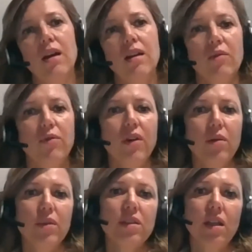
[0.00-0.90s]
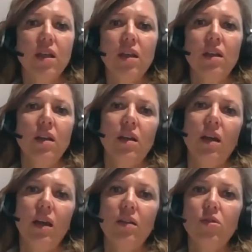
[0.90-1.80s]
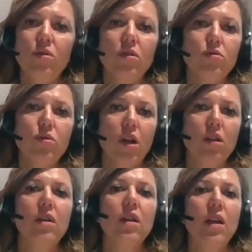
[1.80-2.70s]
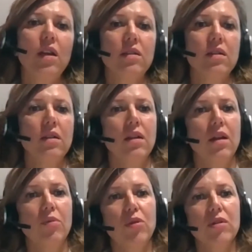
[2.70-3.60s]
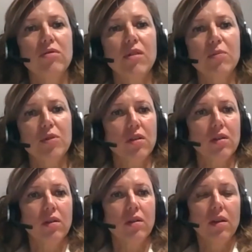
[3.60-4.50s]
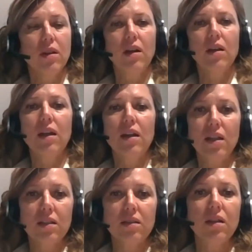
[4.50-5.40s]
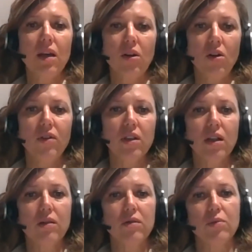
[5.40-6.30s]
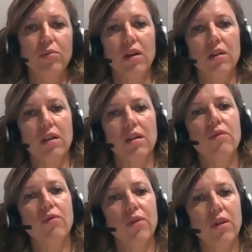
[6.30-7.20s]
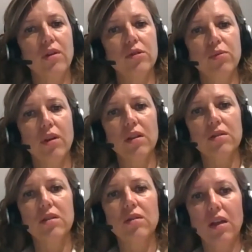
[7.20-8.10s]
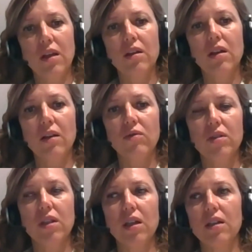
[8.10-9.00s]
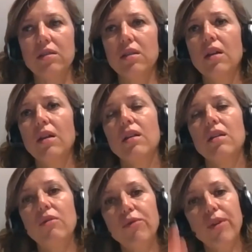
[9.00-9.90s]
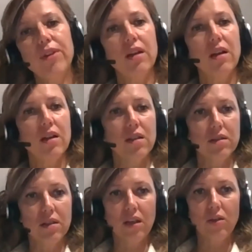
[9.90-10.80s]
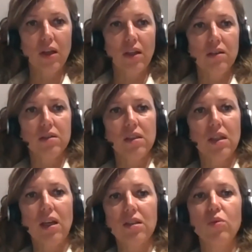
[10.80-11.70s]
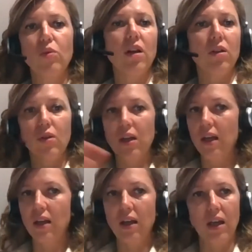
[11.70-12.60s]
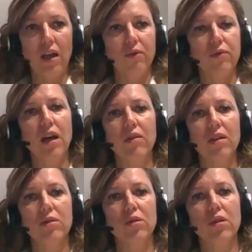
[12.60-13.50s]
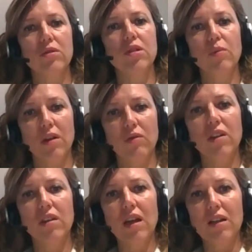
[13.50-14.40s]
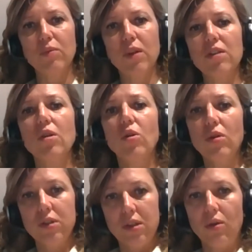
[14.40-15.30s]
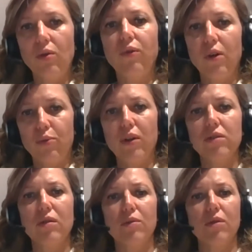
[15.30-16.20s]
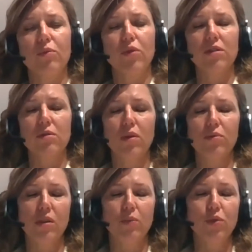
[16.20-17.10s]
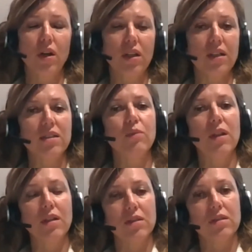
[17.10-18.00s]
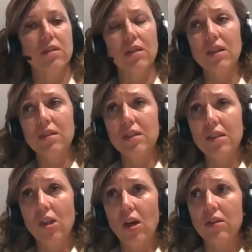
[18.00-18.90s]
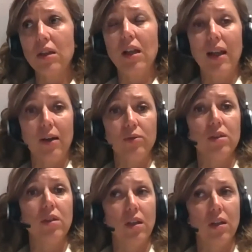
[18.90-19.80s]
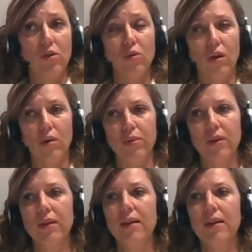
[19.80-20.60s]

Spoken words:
in the pharmacy and you do not need a prescription, that is an over-the-counter product. And for those products, you can advertise. Different thing is in the United States, where you can have direct-to-consumer advertisement also for prescription products, but this is not allowed in Europe.